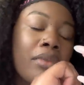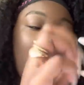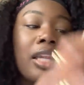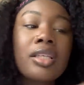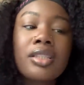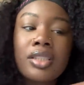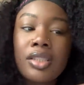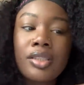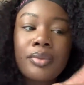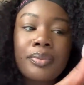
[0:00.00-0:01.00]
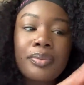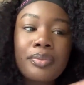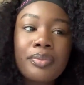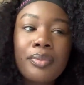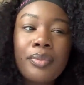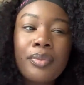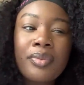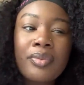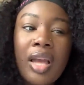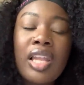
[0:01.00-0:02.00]
I look good.
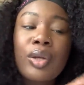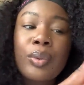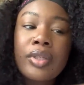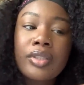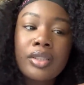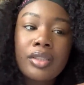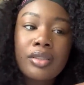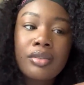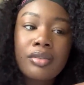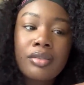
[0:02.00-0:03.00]
I look real good.